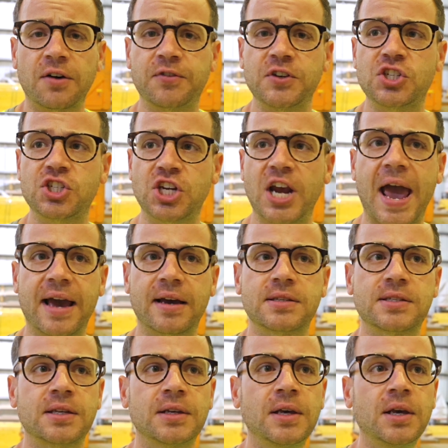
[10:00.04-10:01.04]
is checked.
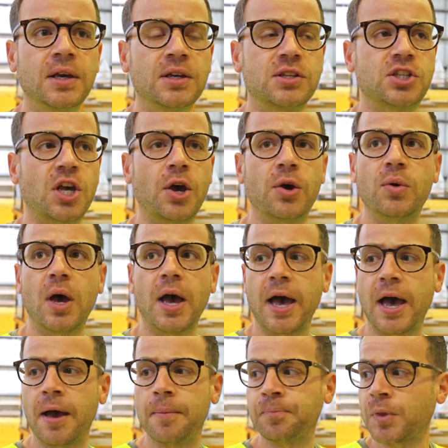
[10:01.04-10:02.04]
So
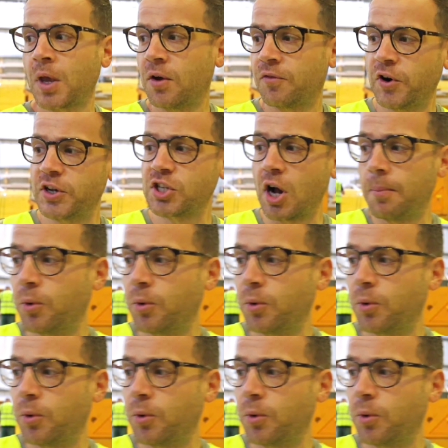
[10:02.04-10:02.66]
for example,